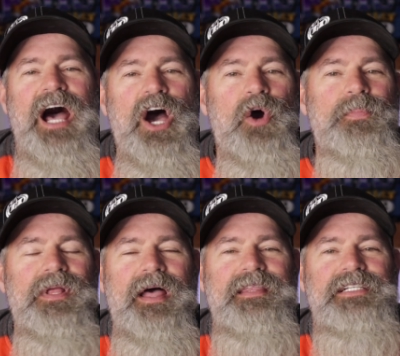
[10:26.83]
I hope
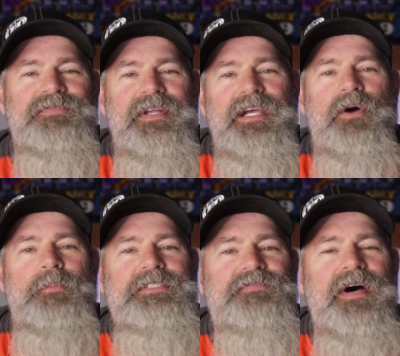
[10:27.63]
you liked this video. It
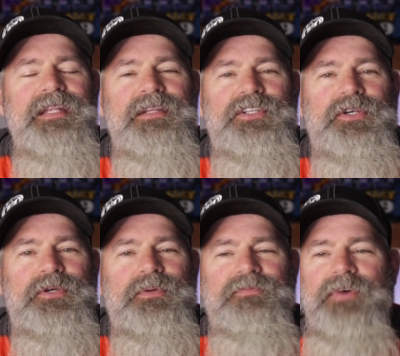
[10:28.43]
was fun to
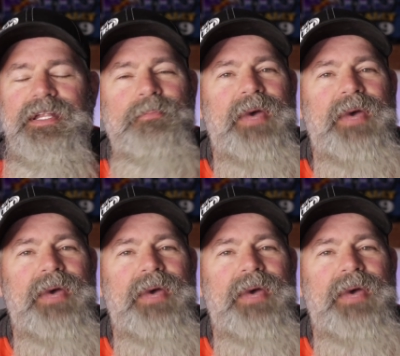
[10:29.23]
do, fun to